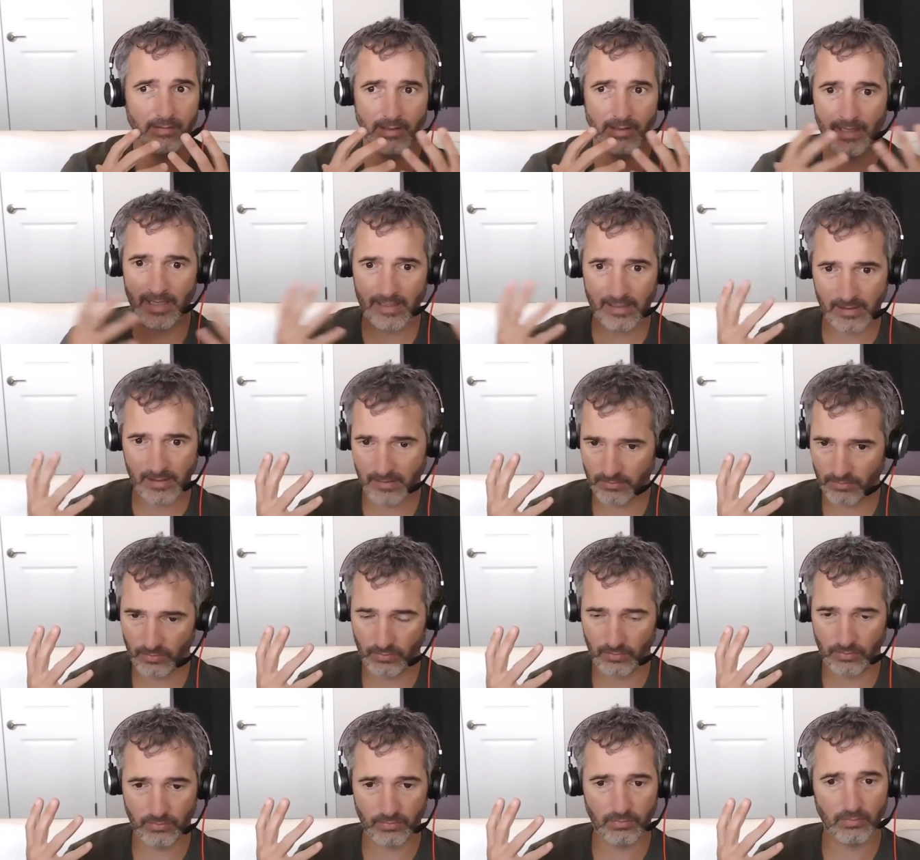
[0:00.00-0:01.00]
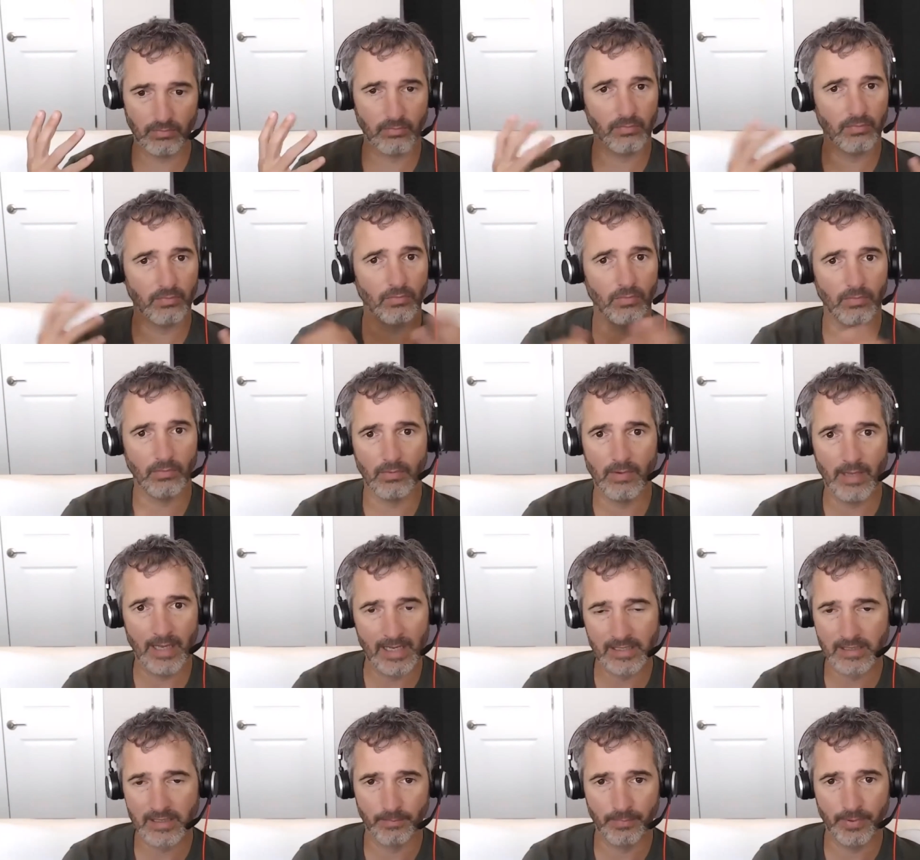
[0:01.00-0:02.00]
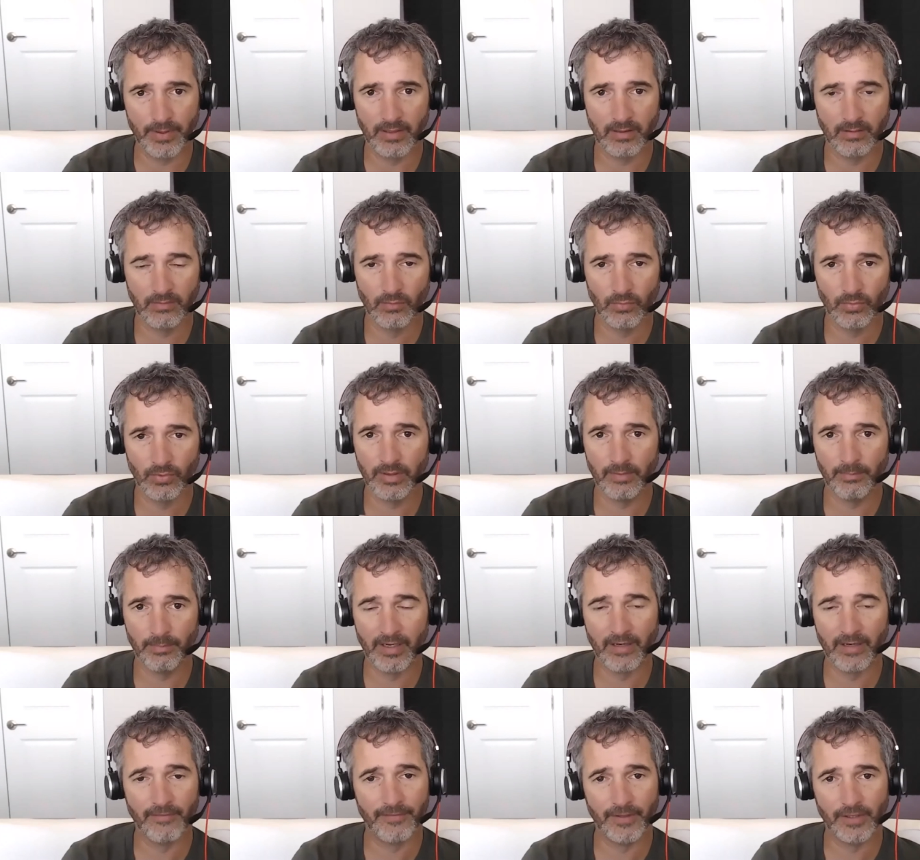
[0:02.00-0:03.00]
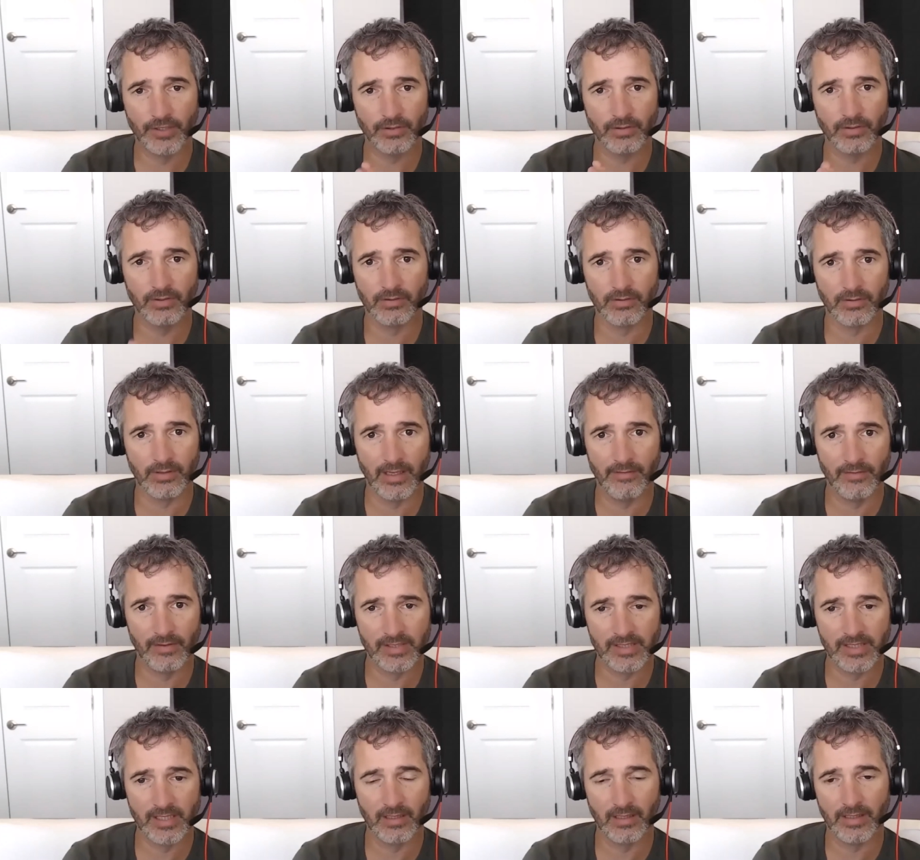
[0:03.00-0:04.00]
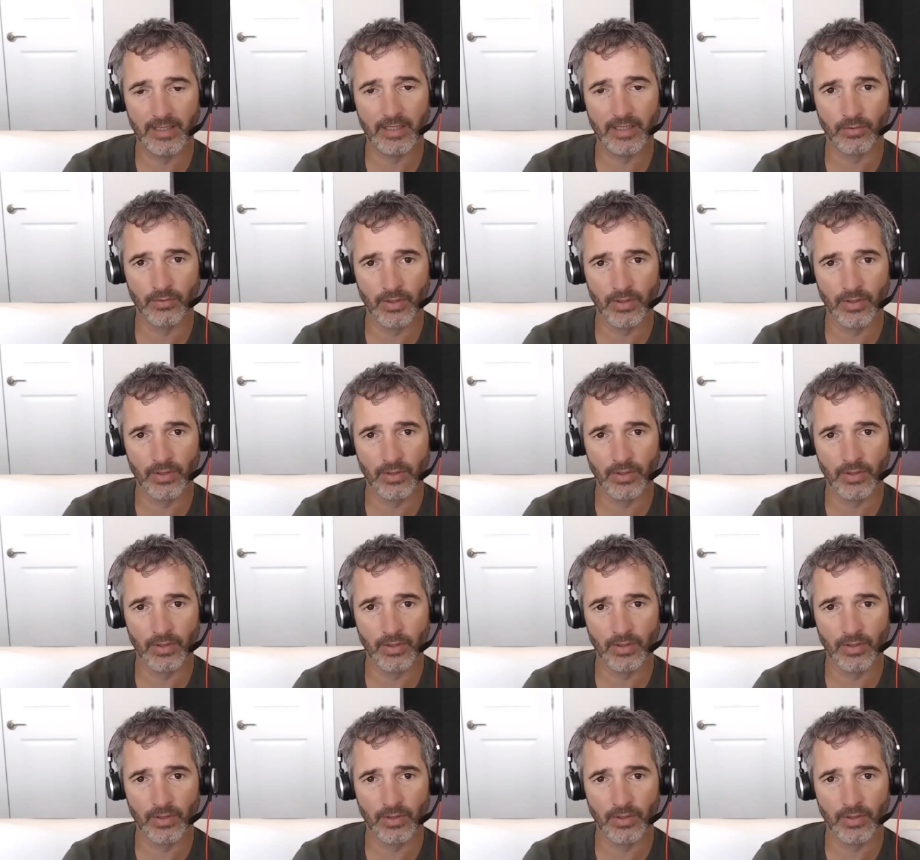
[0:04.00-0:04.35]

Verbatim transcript: Has, has it been really beneficial? Have you seen a lot of